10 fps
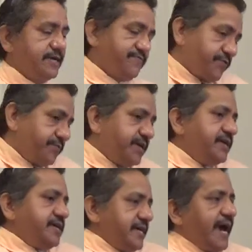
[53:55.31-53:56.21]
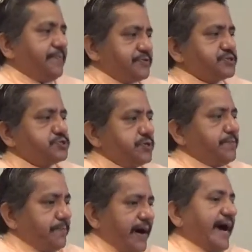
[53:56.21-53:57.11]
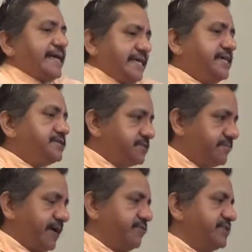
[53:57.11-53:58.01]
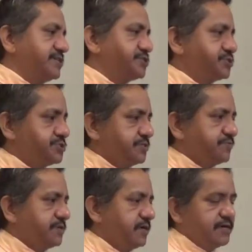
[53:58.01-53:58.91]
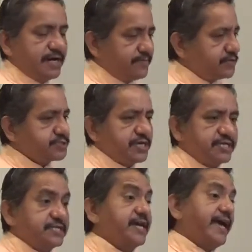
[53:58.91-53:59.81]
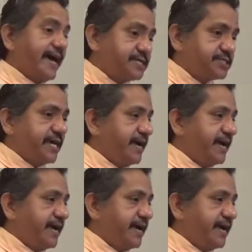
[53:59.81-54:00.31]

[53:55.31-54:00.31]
for me, he happened to do it by healing my relationship. I'm not saying that that has to